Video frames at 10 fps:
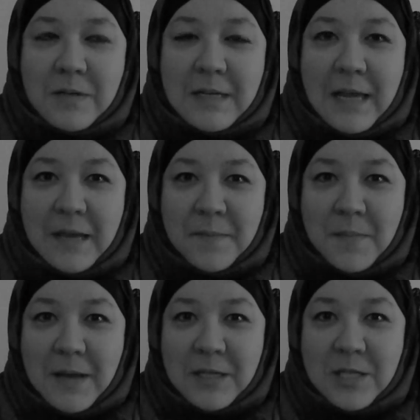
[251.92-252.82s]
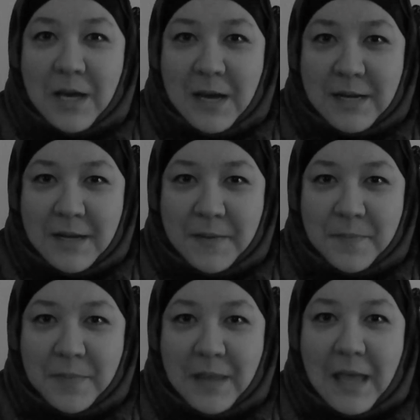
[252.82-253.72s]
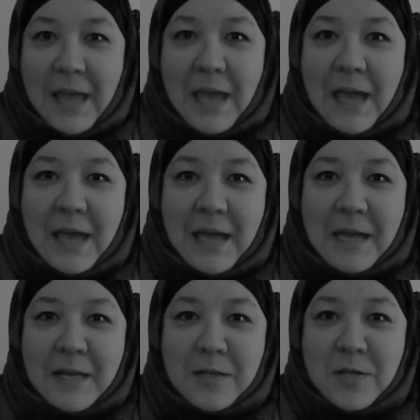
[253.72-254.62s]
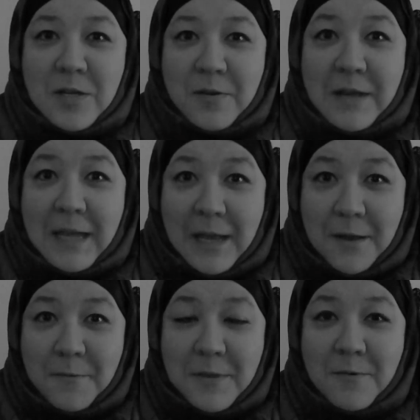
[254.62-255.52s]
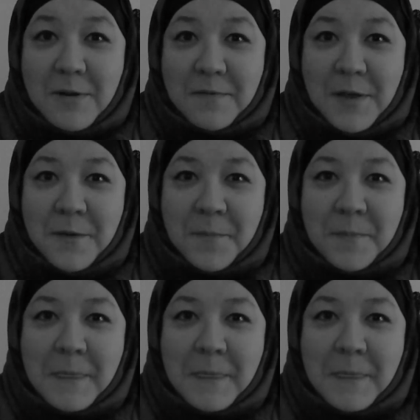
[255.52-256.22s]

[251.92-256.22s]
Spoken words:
take my Shahada and to do it here with all of you.